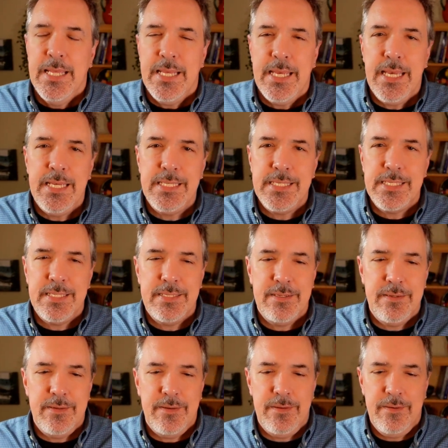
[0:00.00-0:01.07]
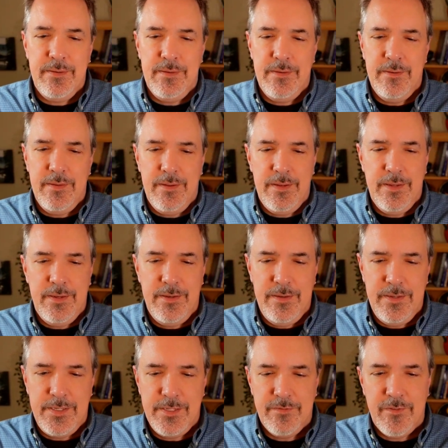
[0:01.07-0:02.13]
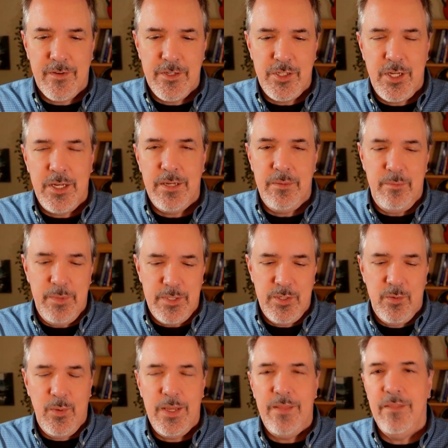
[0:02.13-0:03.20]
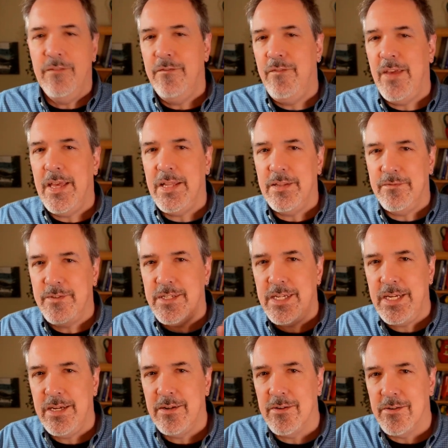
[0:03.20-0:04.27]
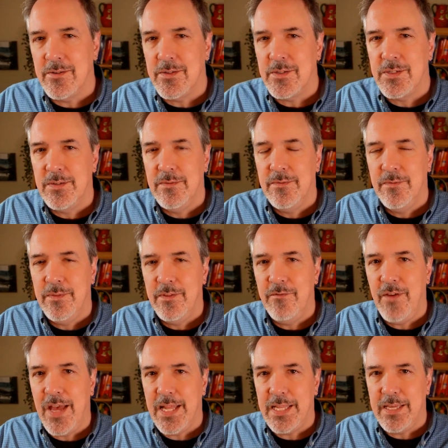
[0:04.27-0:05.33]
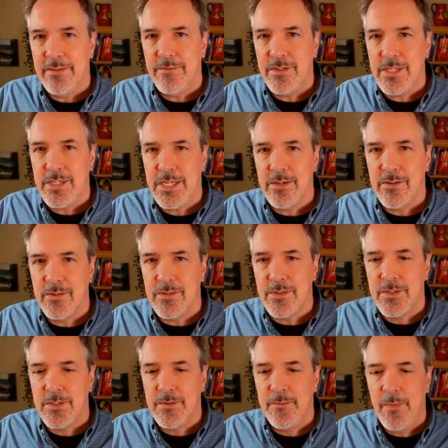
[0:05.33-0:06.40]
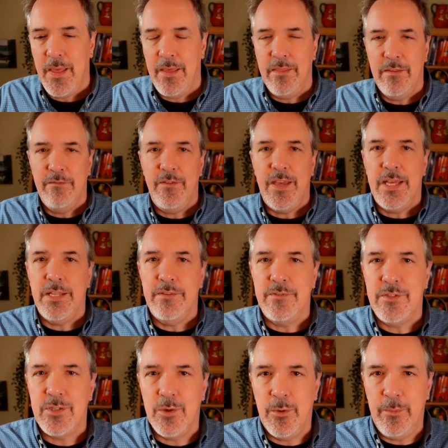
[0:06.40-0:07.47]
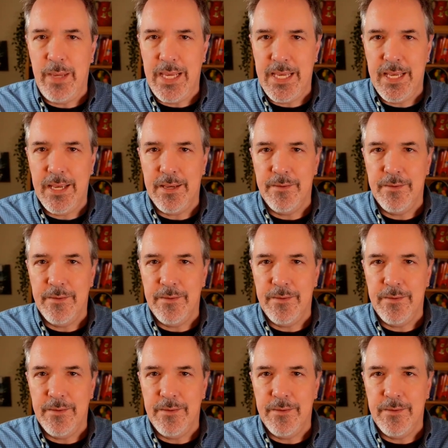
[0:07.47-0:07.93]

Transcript: Keats differentiated between the veil of tears, the valley of tears, and the veil of soul making.